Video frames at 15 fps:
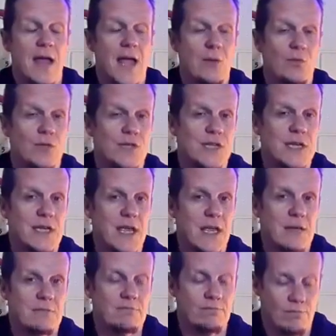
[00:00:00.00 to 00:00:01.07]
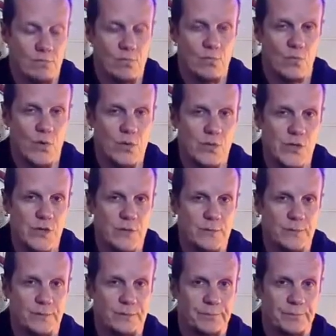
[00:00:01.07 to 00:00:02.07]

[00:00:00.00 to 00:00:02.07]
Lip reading: And we'll see you again real soon.